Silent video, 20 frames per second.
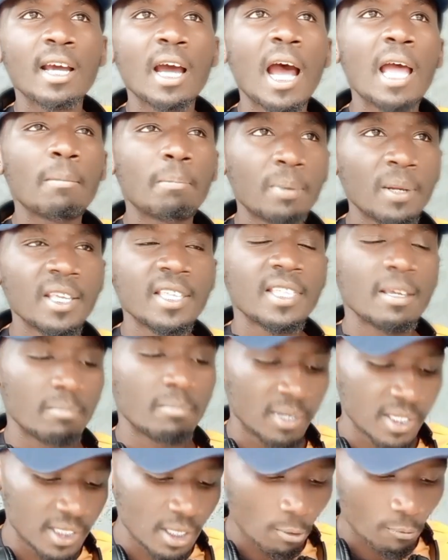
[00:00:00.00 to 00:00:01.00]
I play the
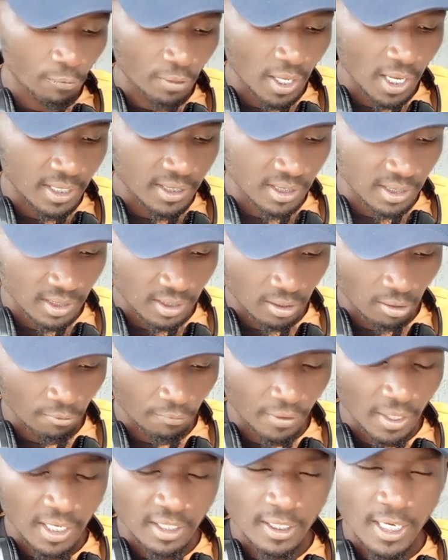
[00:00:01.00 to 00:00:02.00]
major of that
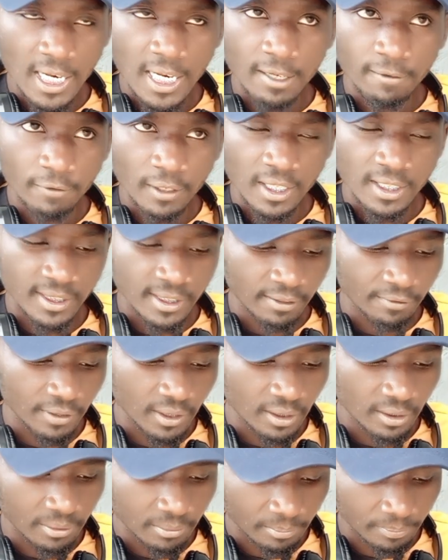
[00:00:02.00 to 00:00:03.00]
flat 7.